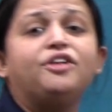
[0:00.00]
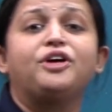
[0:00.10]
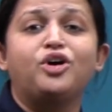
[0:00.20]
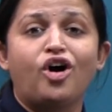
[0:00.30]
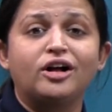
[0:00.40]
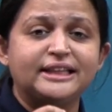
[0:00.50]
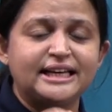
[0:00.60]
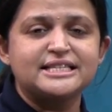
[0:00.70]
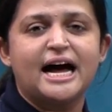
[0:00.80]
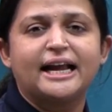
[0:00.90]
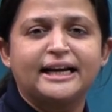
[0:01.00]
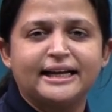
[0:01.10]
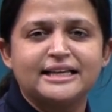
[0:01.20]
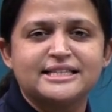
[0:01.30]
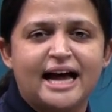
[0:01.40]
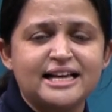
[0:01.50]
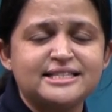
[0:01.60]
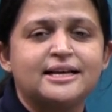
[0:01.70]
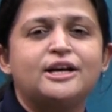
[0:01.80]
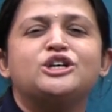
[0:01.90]
We call these RNAs as
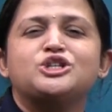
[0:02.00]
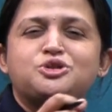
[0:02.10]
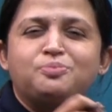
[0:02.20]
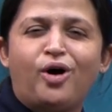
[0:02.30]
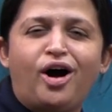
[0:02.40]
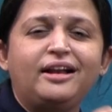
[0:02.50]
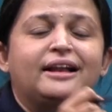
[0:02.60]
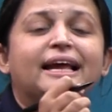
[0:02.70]
small